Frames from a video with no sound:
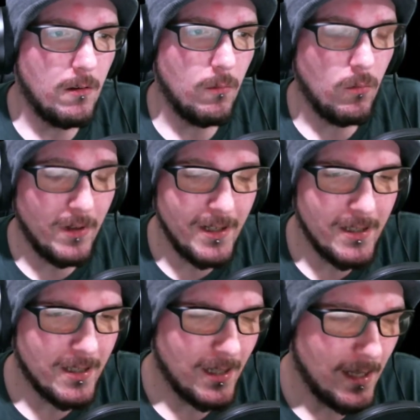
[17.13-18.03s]
what
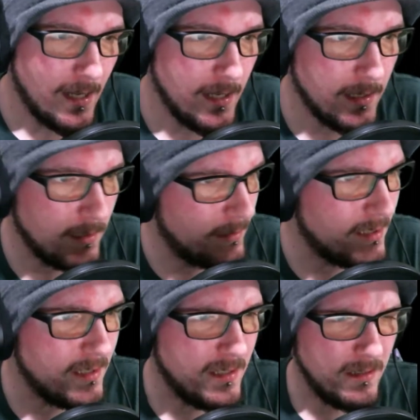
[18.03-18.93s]
it's like
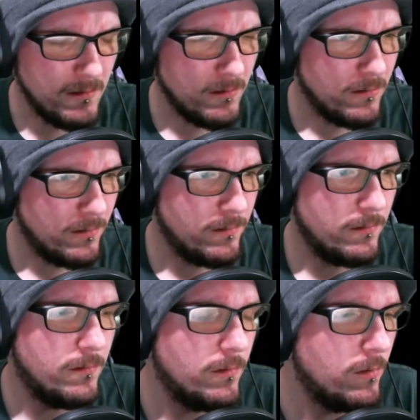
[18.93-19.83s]
to deal
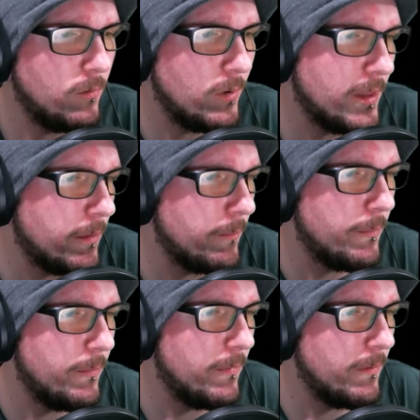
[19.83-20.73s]
with
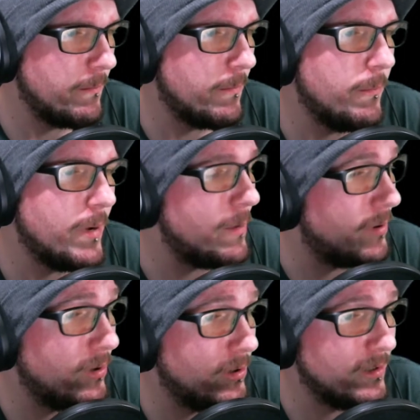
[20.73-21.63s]

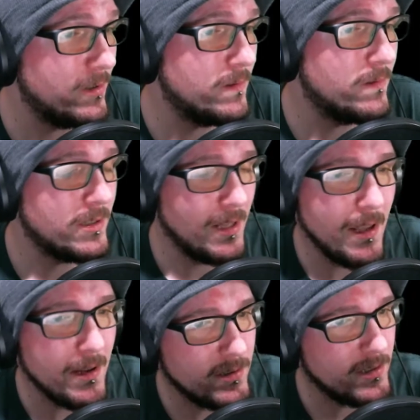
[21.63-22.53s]
bipolar
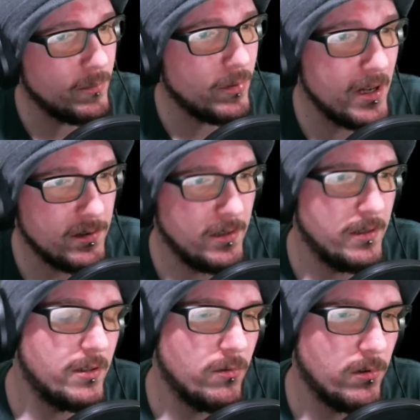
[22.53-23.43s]
slash depression
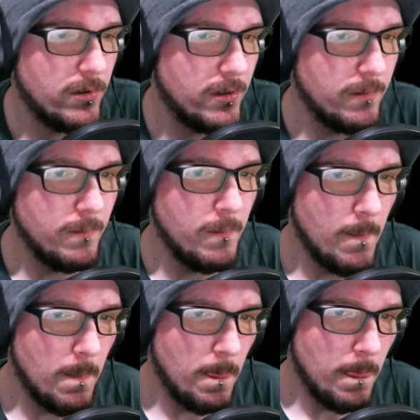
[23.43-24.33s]
disorder.
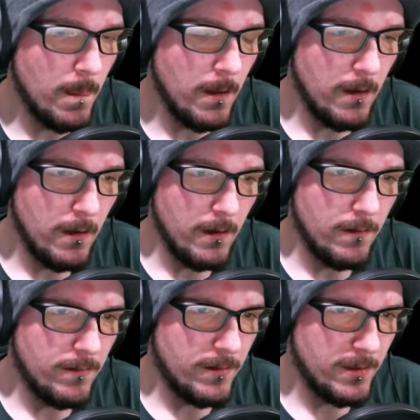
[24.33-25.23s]

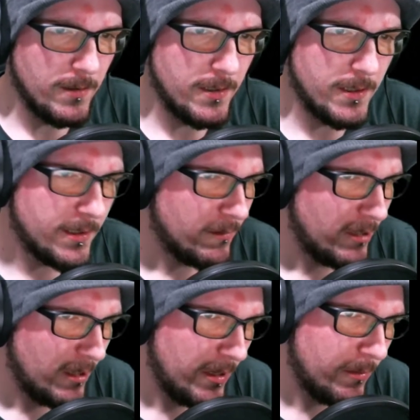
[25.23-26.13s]
There's so
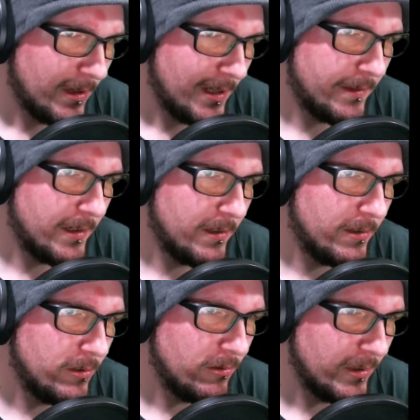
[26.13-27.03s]
many people out there
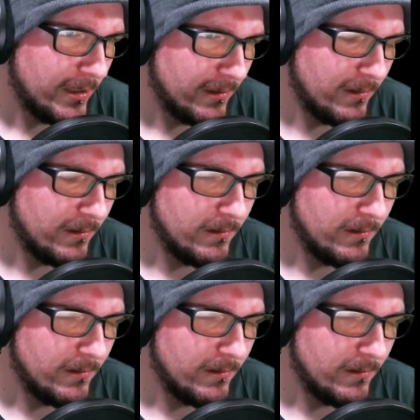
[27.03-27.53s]
who will